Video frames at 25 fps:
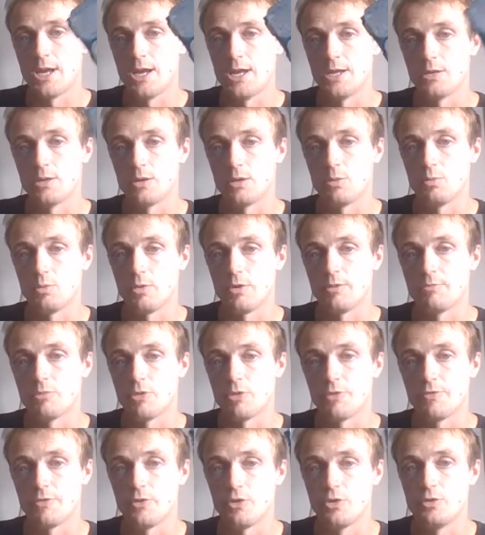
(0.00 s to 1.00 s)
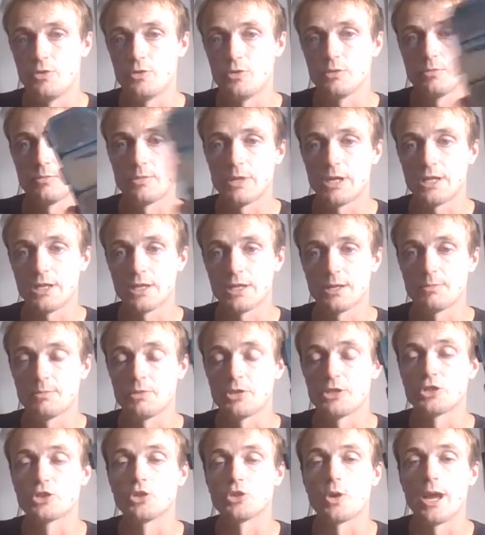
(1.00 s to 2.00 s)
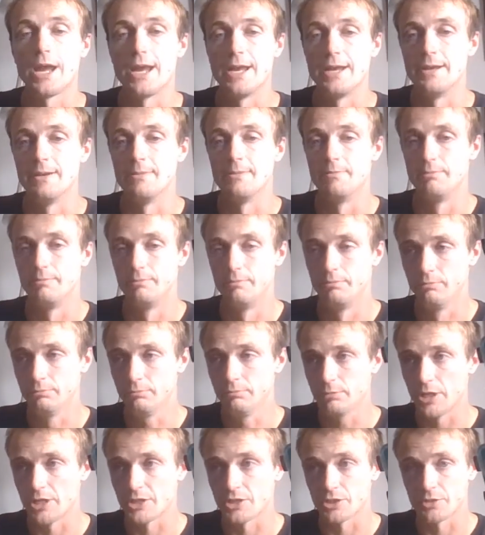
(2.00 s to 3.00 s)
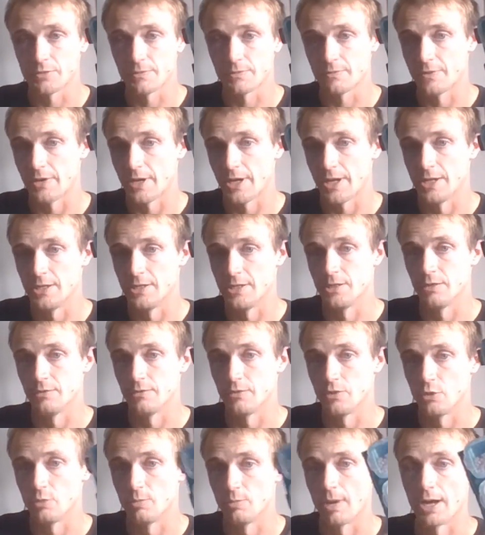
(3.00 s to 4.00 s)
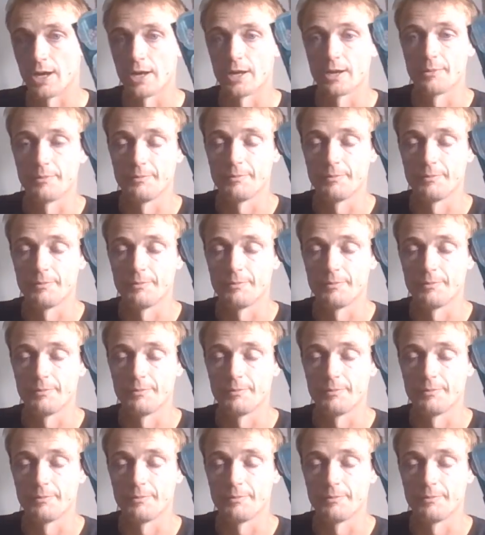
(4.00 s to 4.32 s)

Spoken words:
in with my food bag, but it doesn't fit in the food bag.